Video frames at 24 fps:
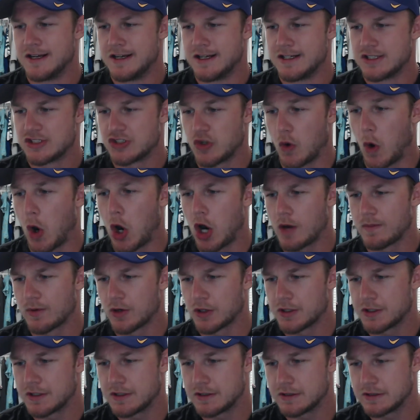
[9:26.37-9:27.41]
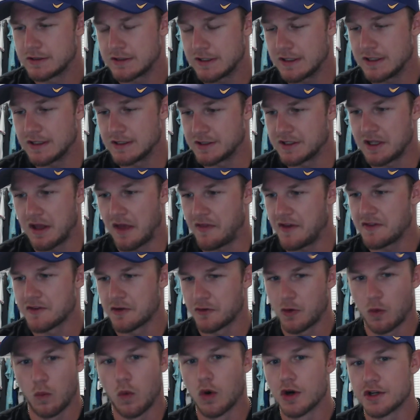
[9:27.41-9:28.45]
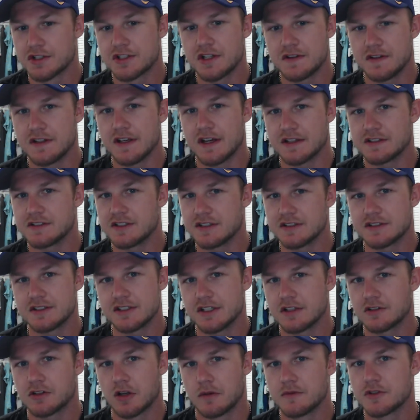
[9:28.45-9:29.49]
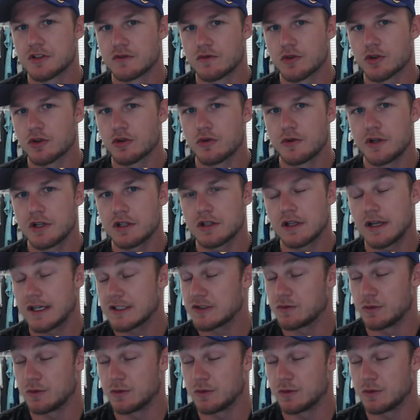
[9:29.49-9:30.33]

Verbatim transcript: So Auburn is, I think they're the worst in the SEC in terms of recruiting class,